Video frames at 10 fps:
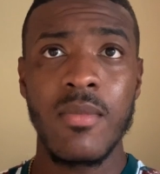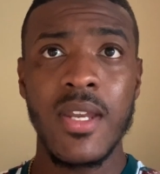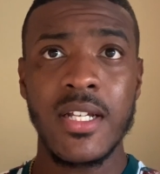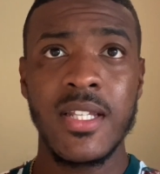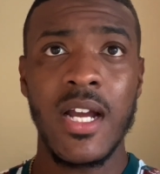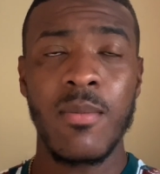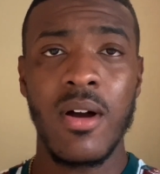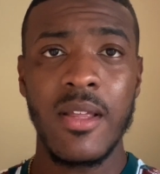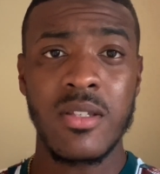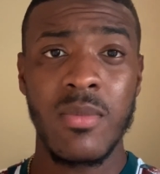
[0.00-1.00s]
The next thing I
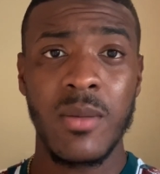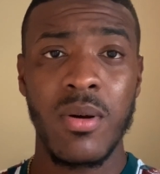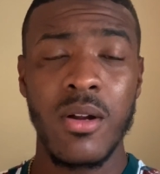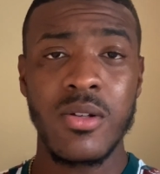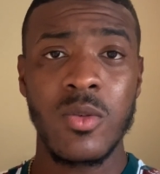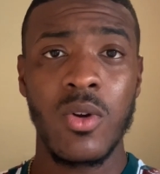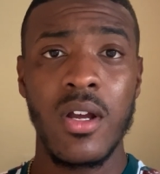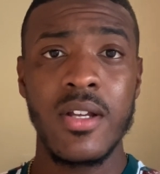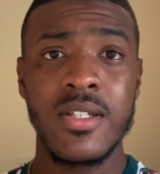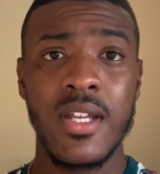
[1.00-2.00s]
bought that was a big purchase
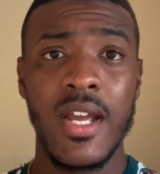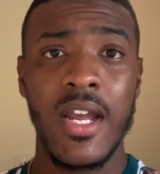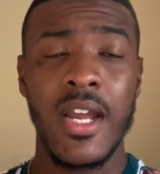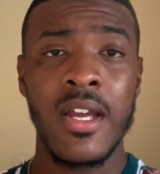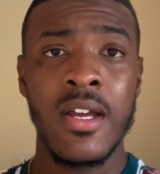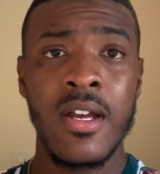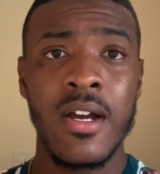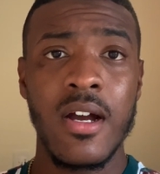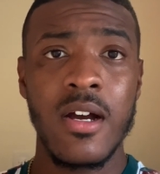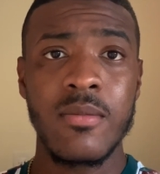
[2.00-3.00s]
was a
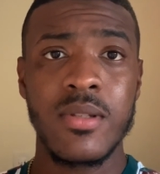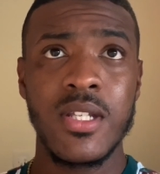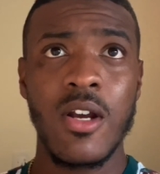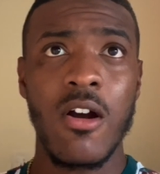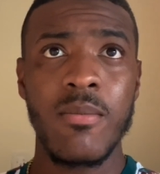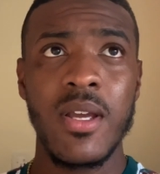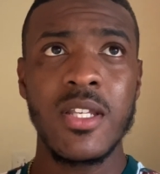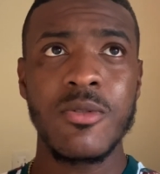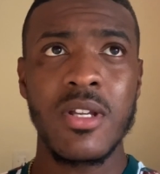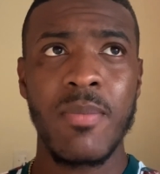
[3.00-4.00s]
CRB.
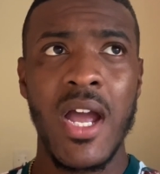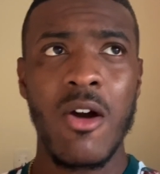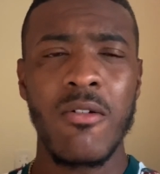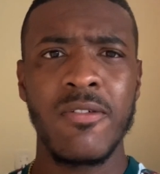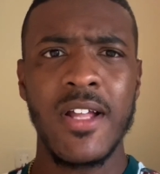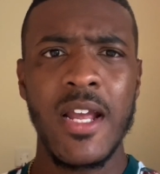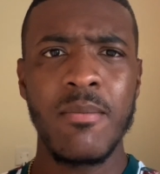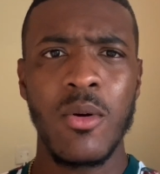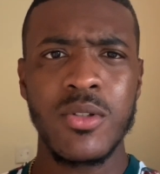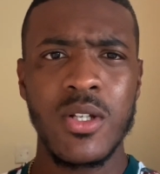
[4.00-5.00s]
This was a Power Flight
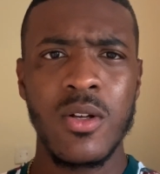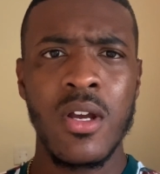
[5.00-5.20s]
multi